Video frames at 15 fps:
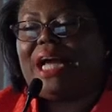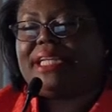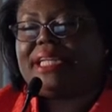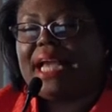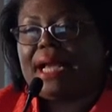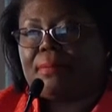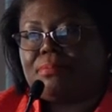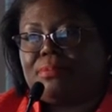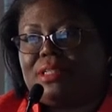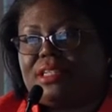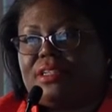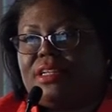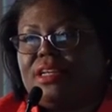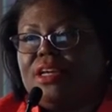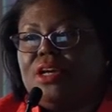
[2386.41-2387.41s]
adapt?
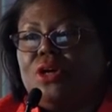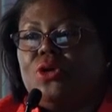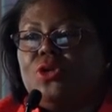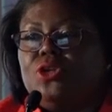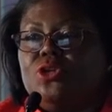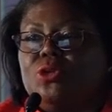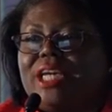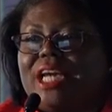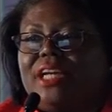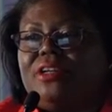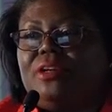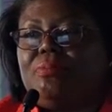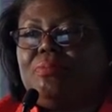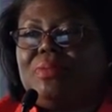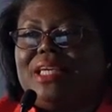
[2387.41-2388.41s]
It
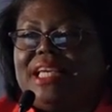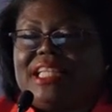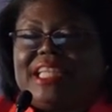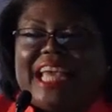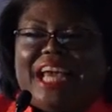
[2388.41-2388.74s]
cannot be